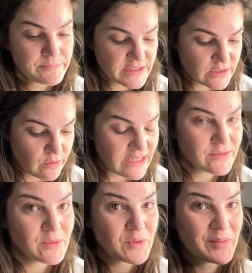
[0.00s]
So these
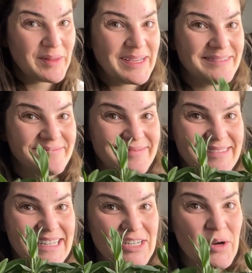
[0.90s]
would normally
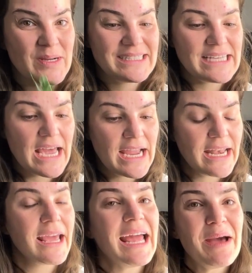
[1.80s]
need to go
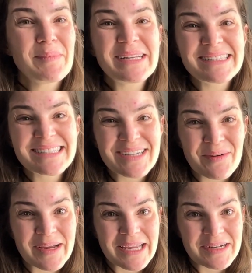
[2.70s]
outside, but it's
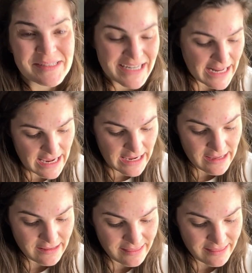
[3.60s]
snowing here today.